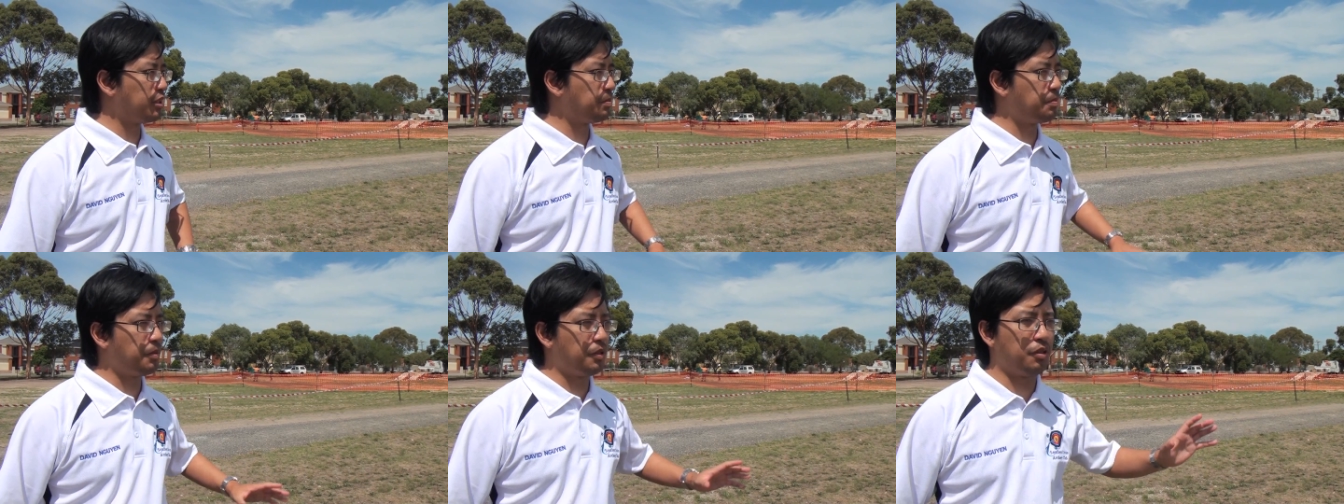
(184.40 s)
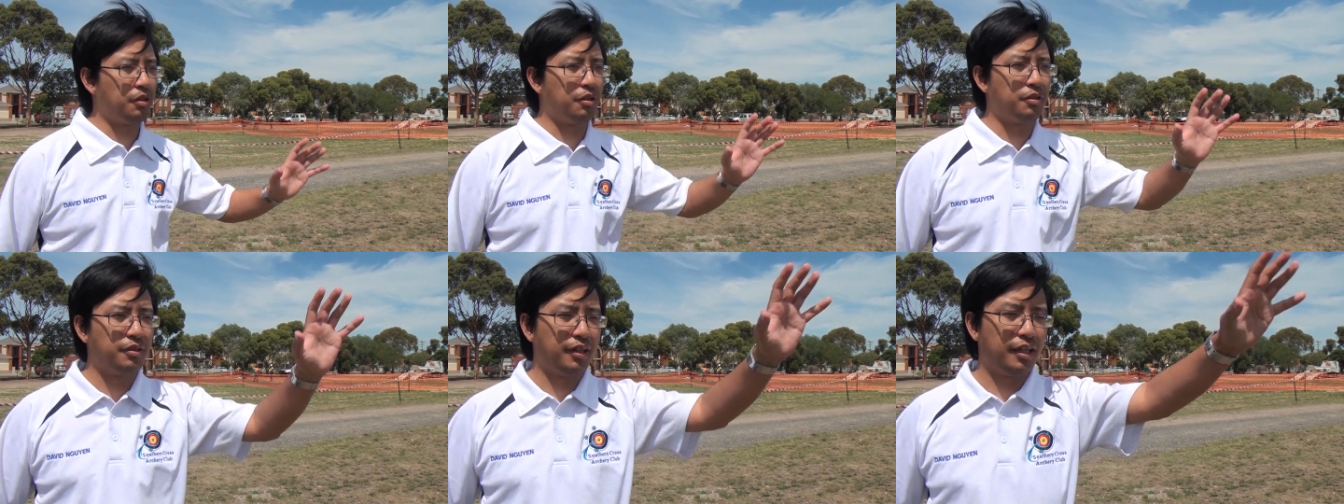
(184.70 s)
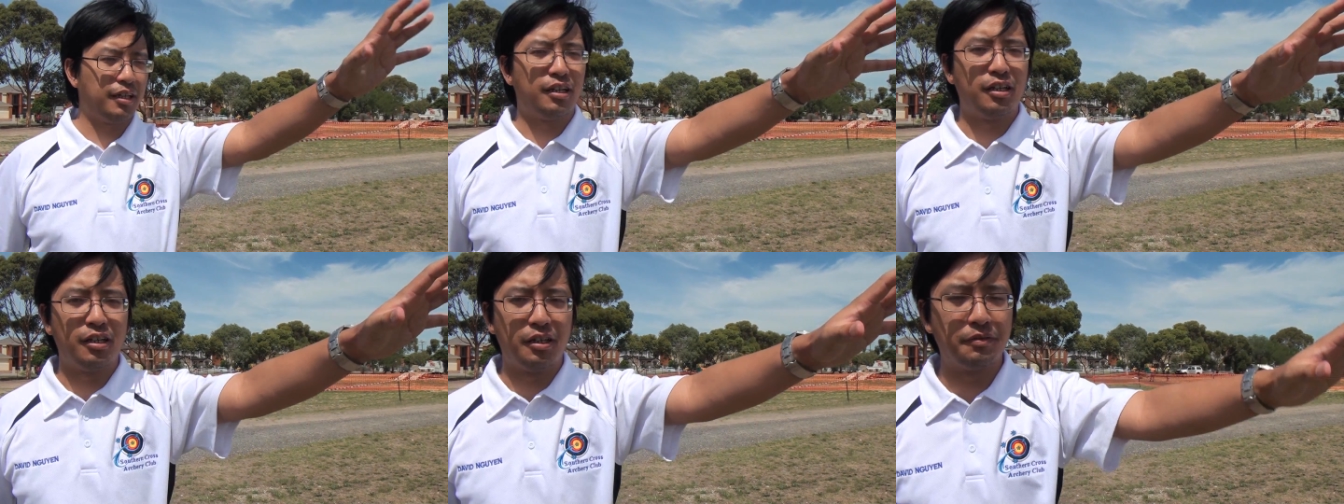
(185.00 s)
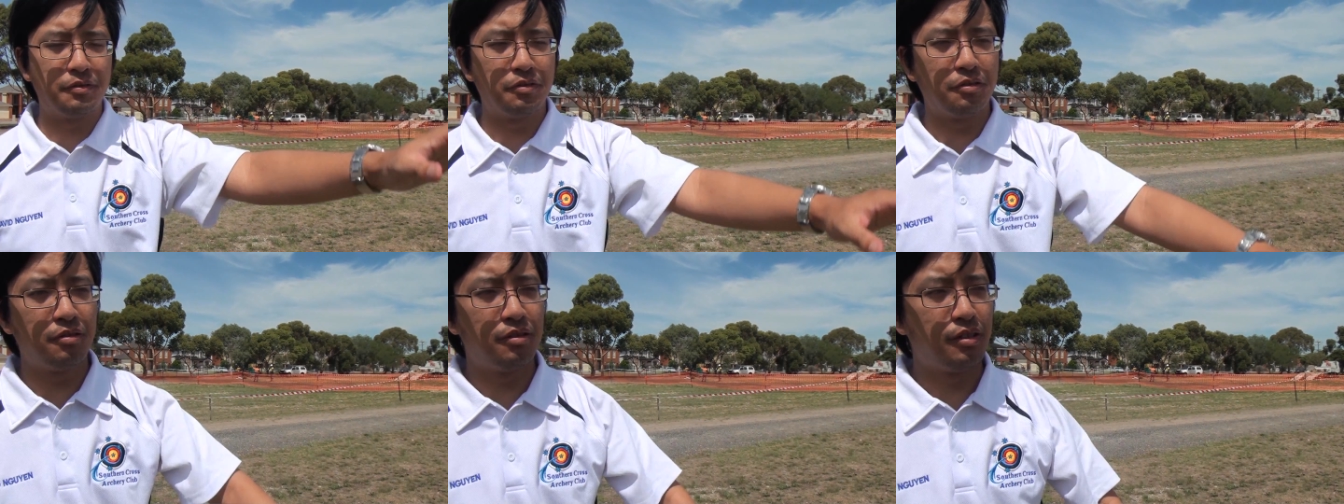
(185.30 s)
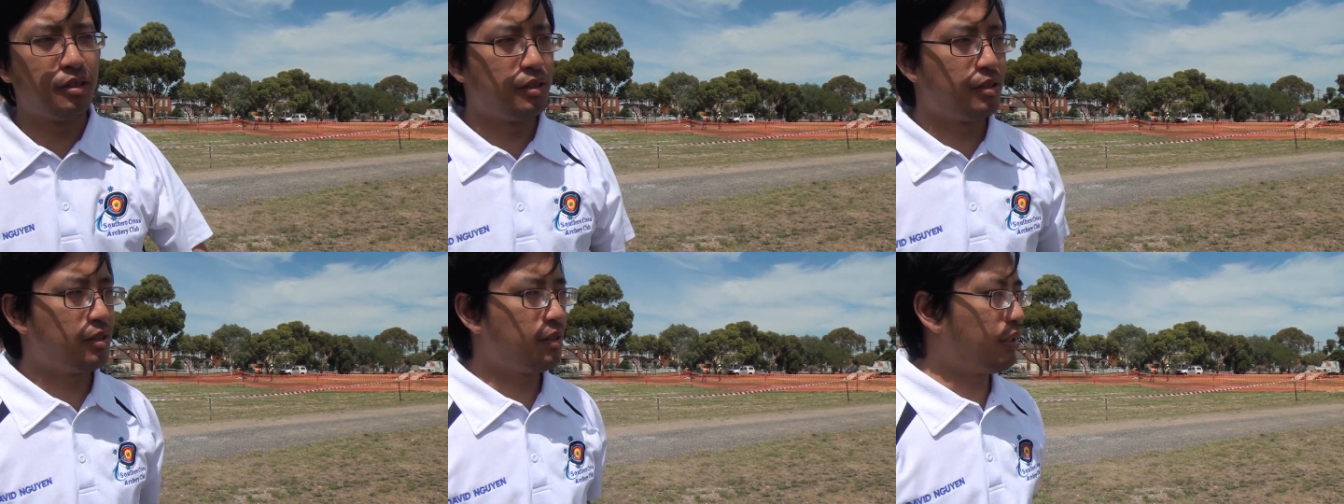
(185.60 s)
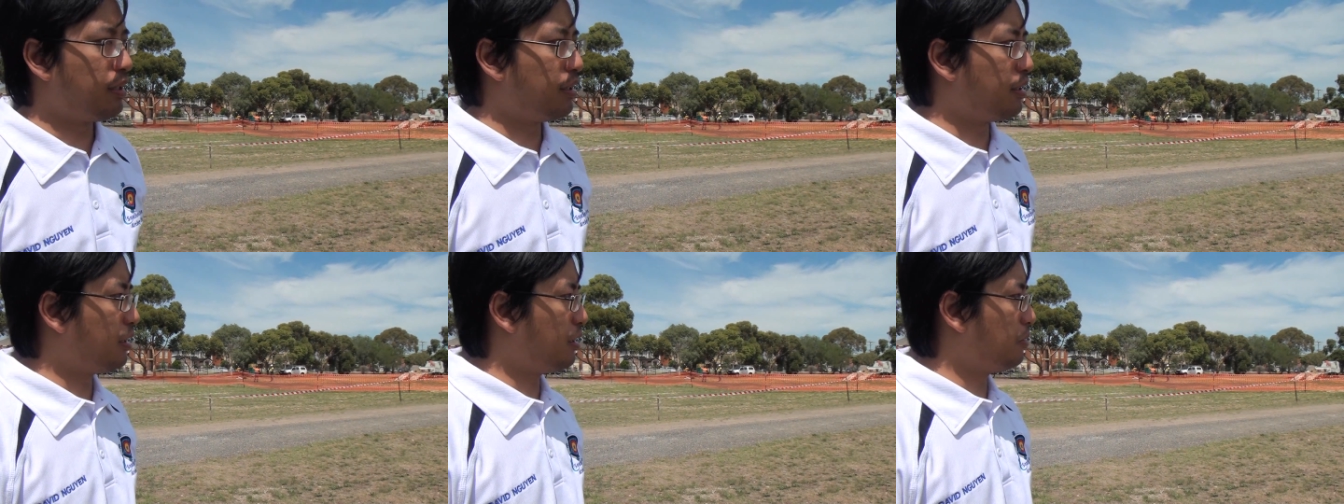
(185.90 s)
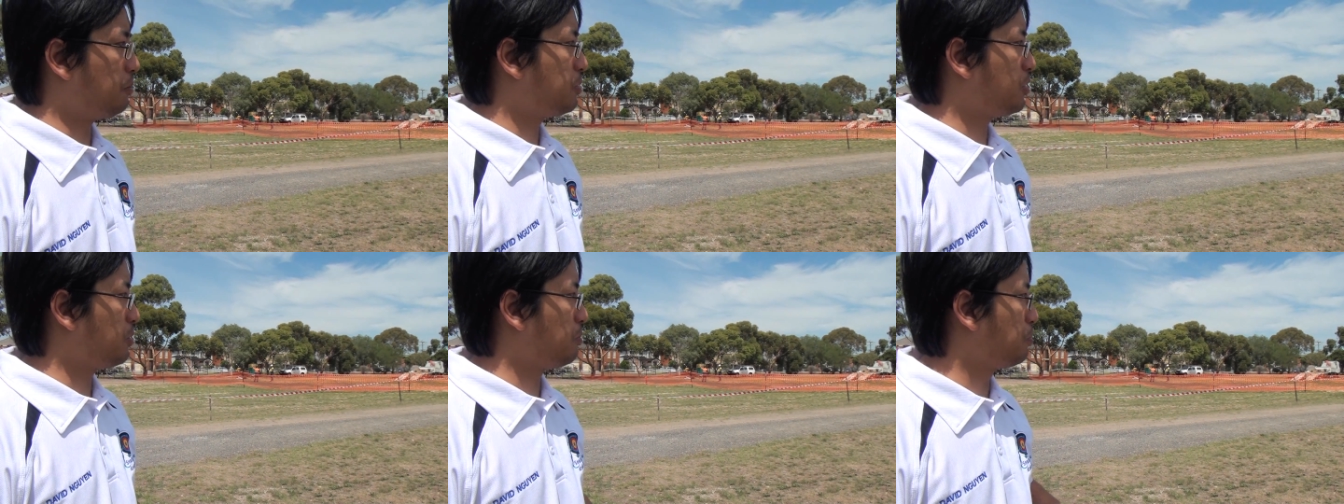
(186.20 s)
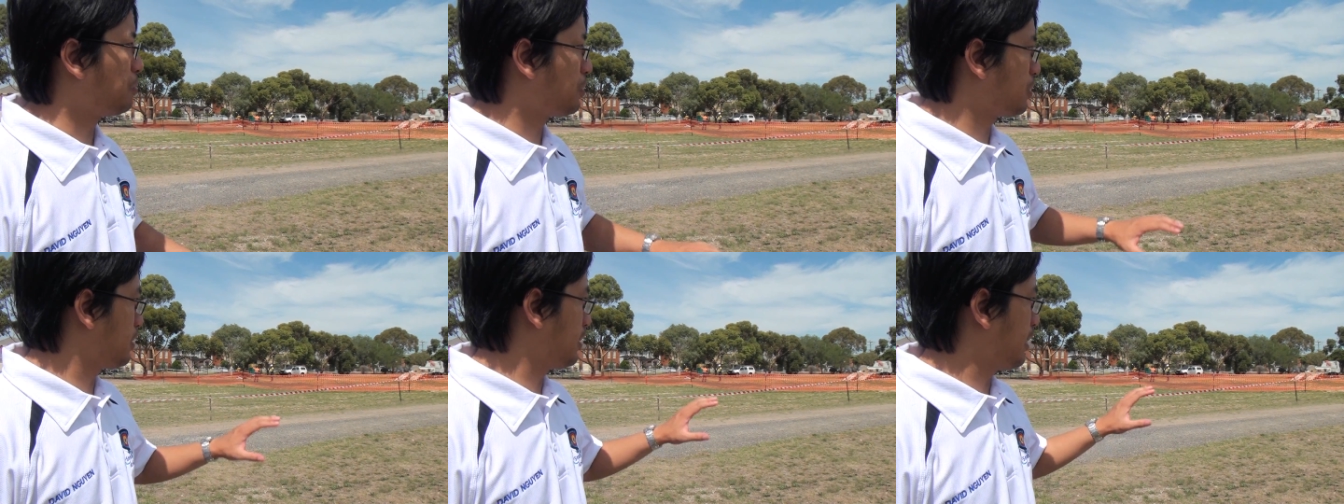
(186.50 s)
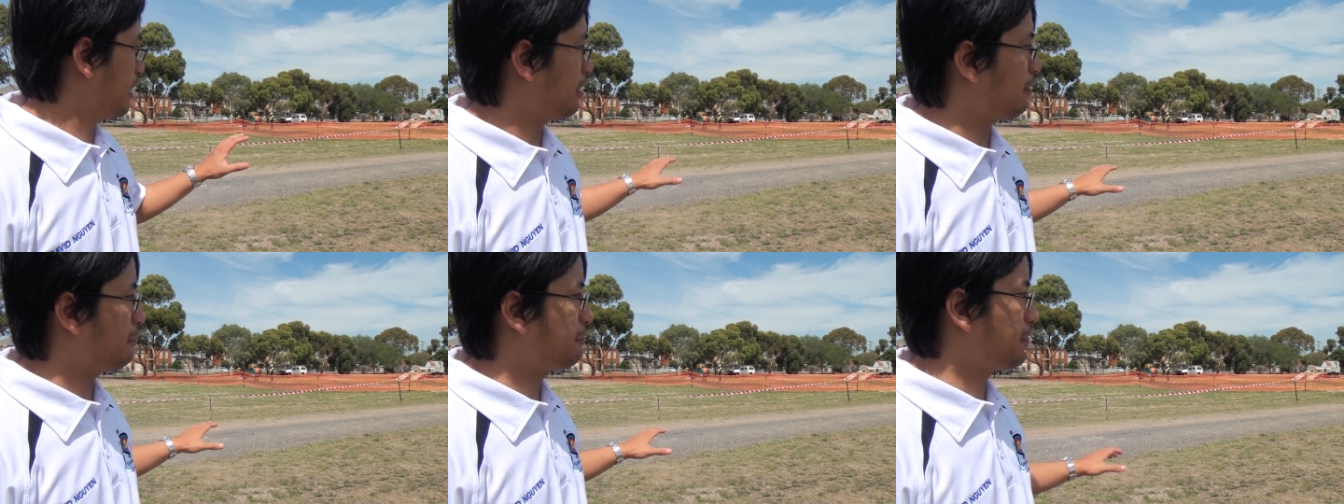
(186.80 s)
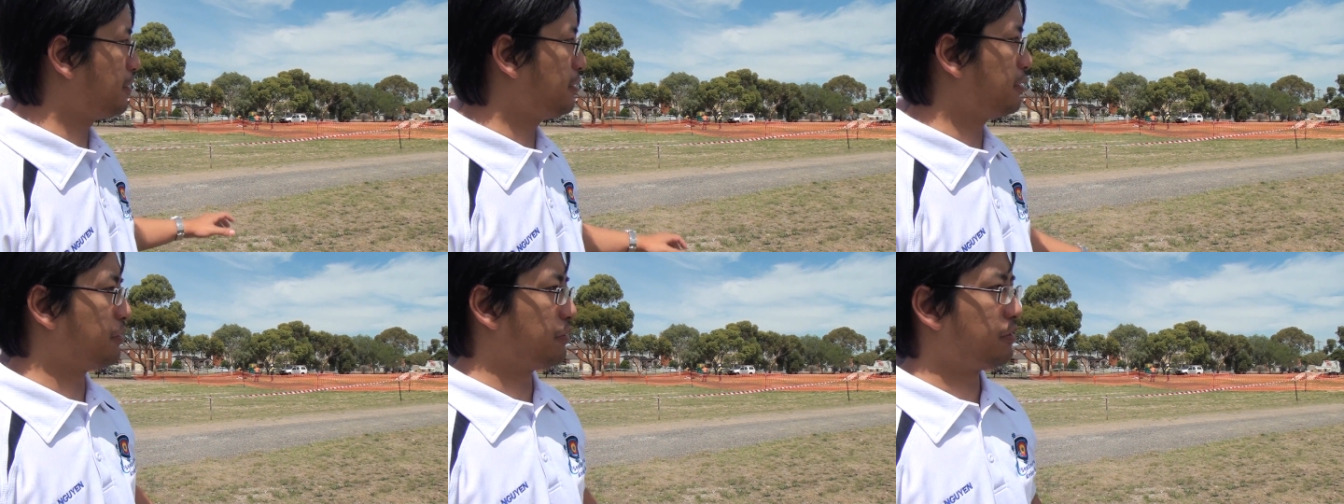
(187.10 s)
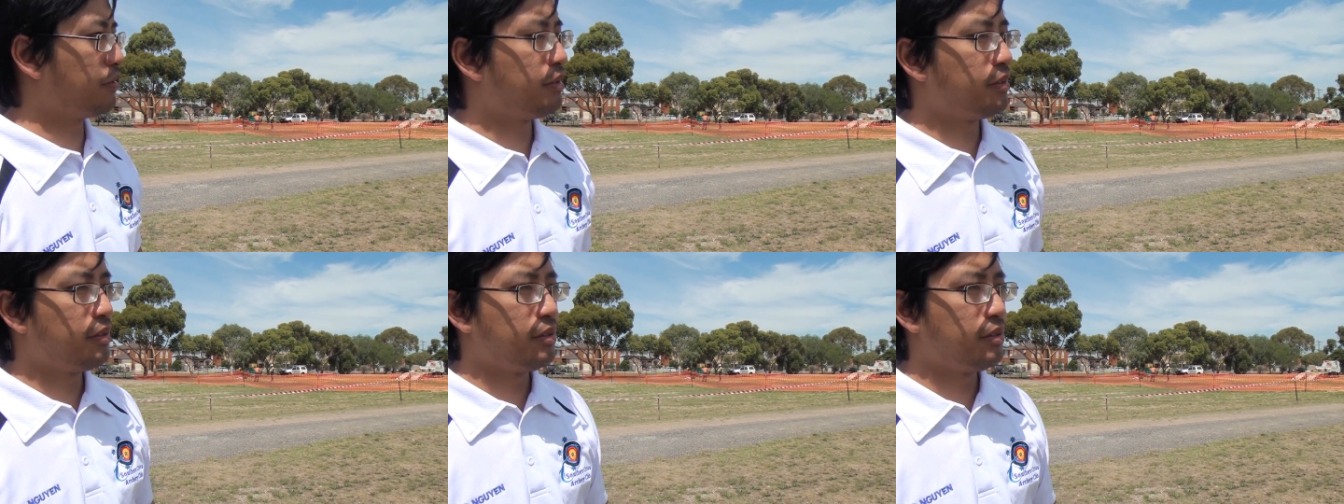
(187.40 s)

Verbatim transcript: to spread on that oval, uh, but they're putting on our field.